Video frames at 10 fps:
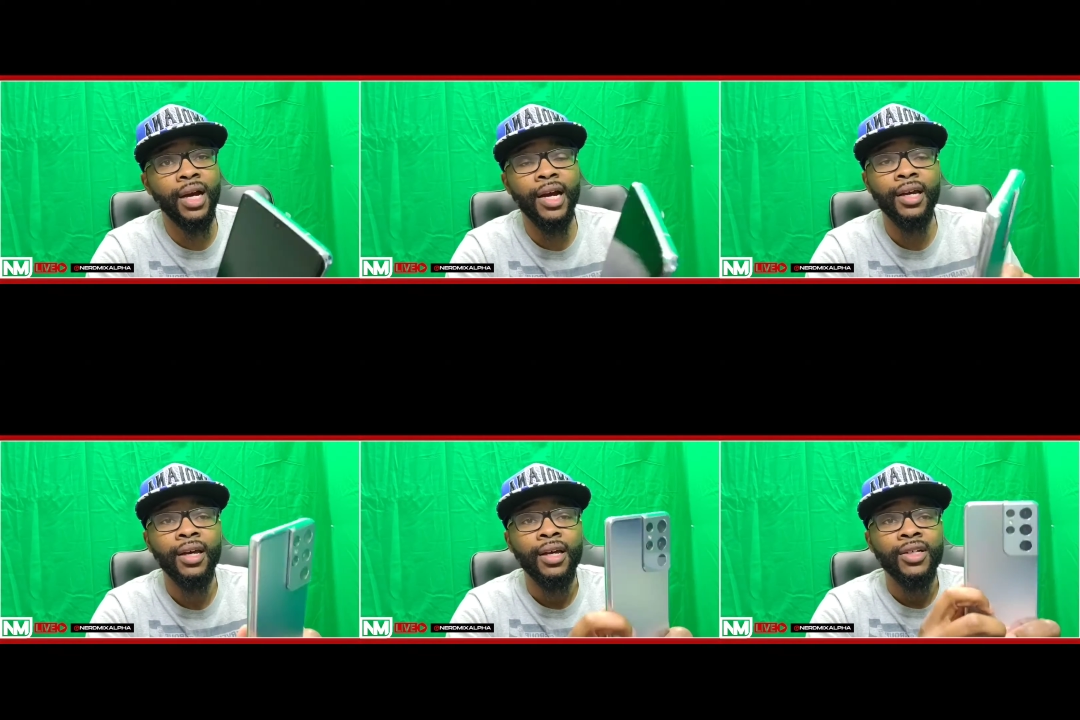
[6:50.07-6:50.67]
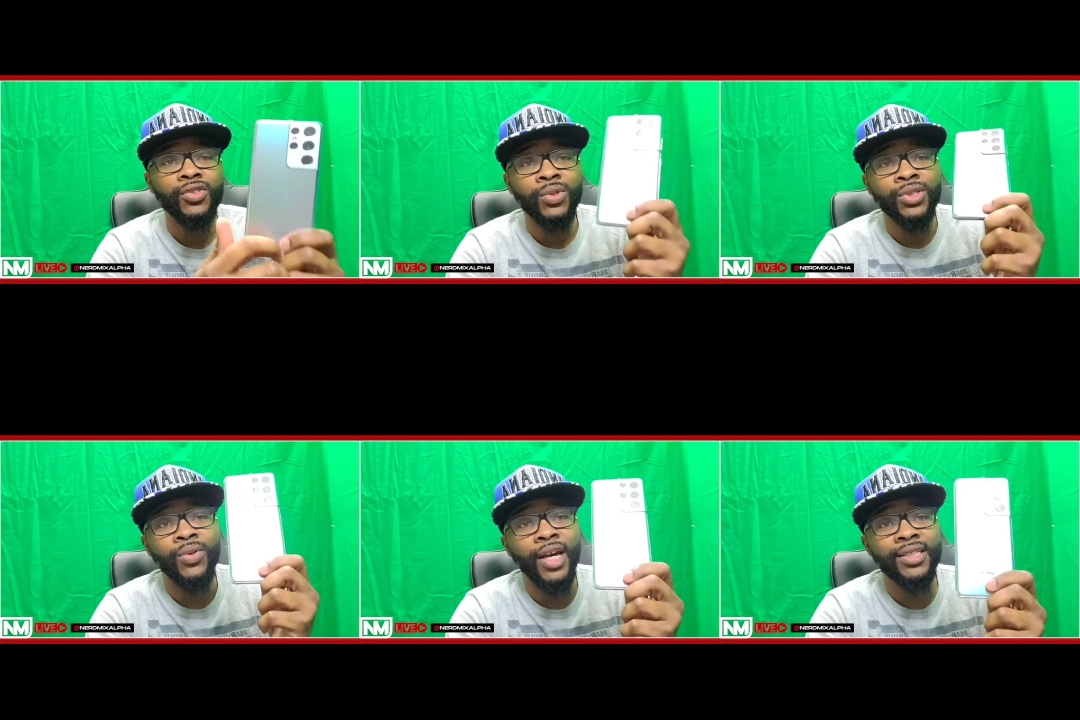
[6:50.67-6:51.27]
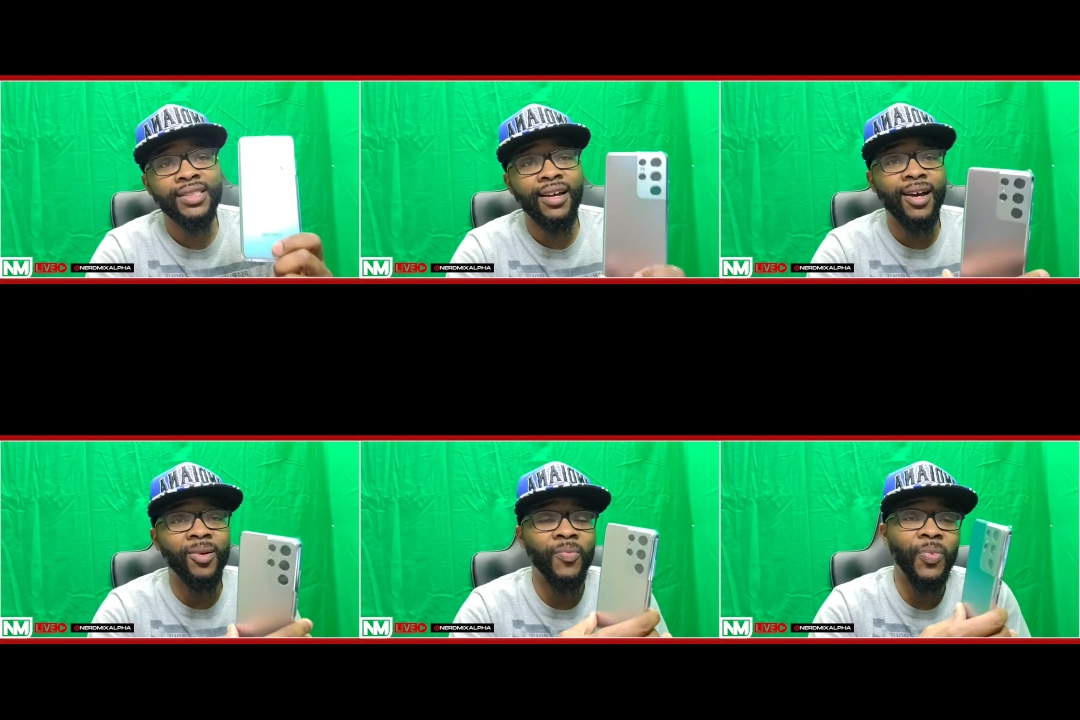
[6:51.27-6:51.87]
alright? So until next
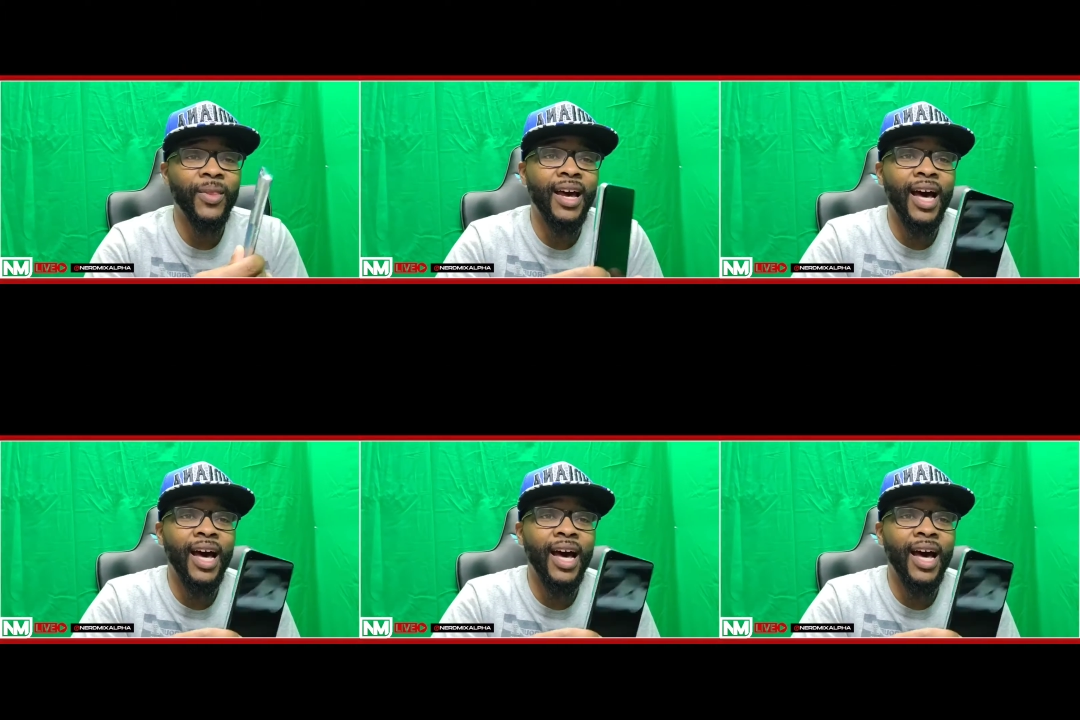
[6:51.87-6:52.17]
time,